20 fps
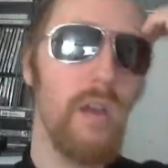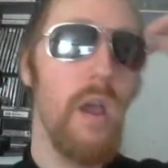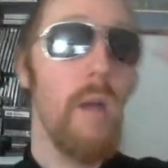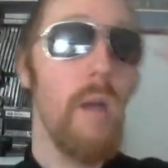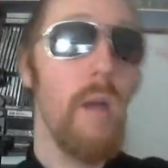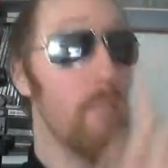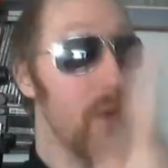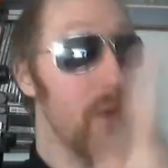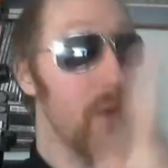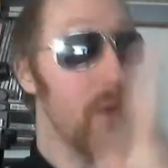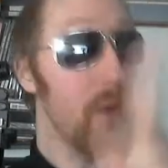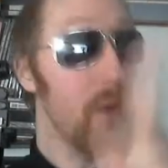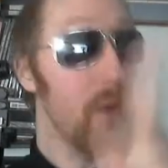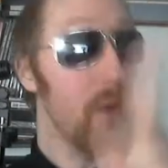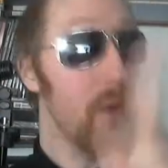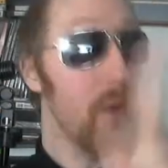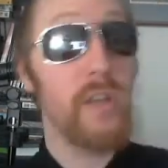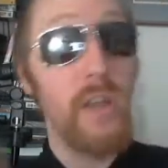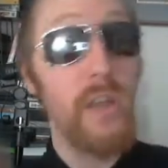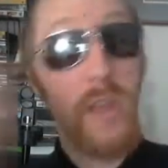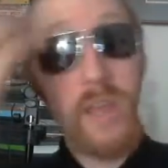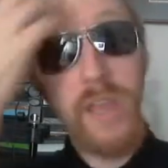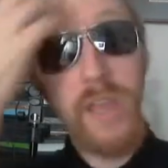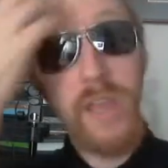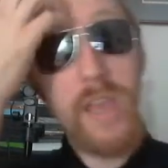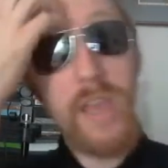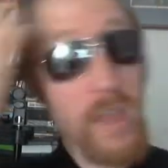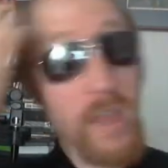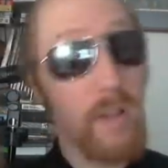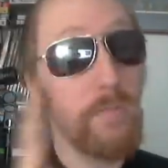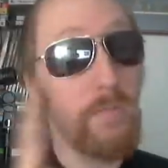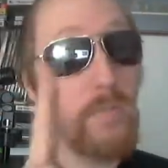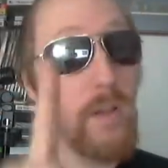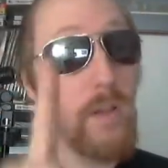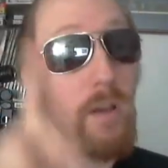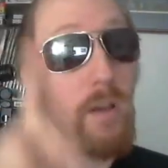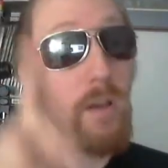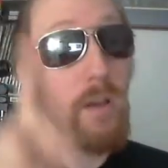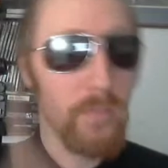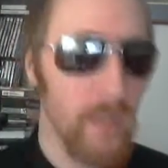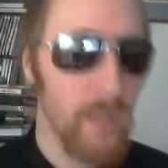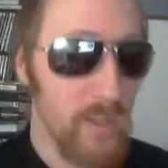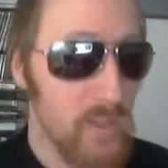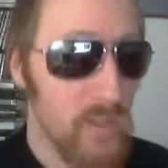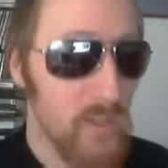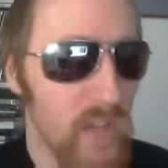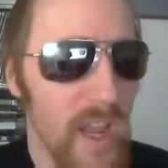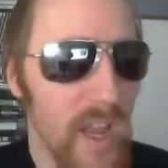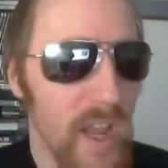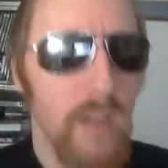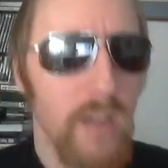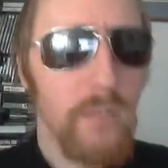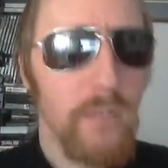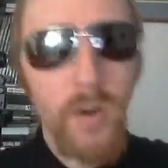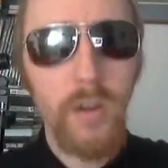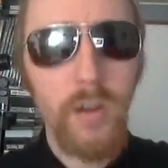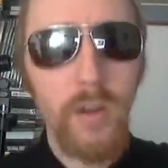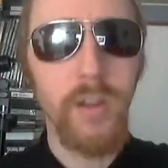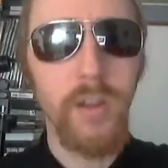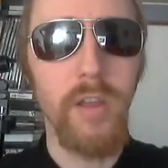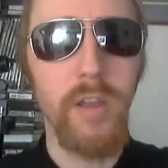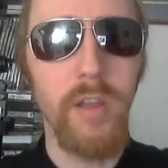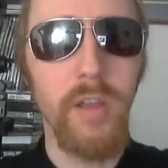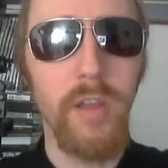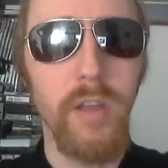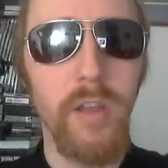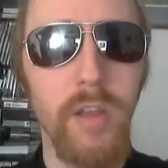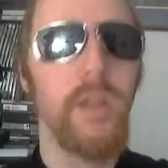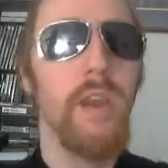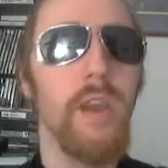But if, for the sake of argument,